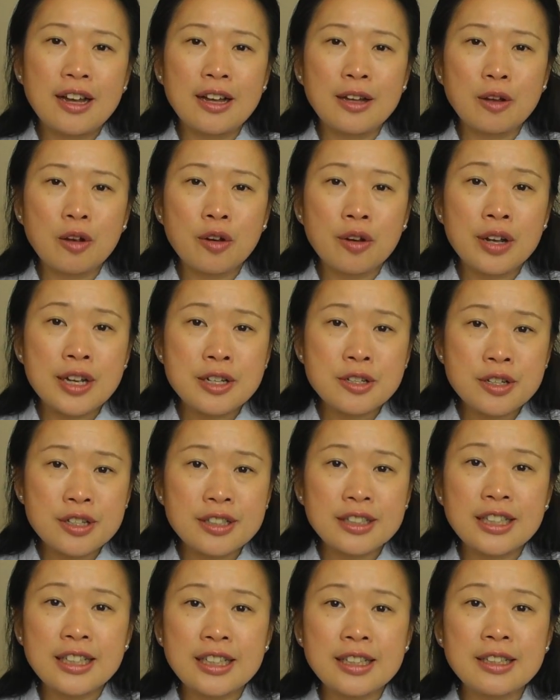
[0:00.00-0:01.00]

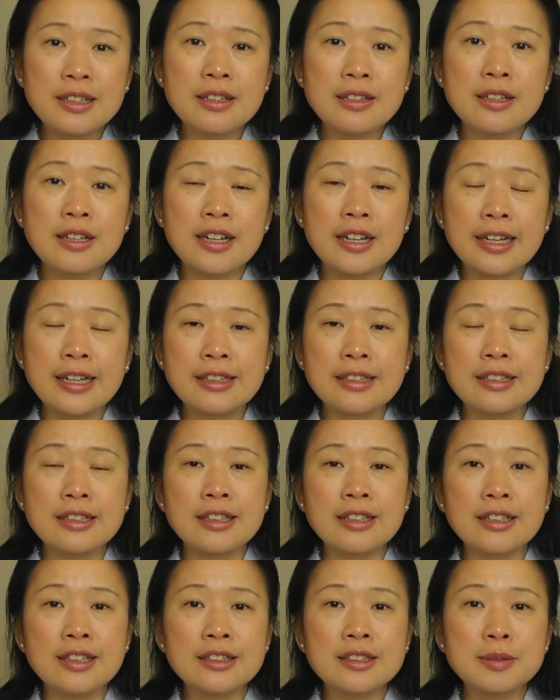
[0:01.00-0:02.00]
questioning and a
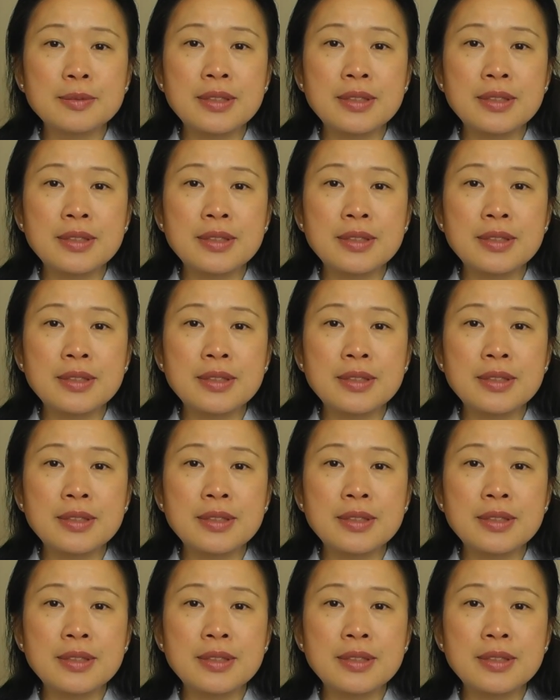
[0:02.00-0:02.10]
lot of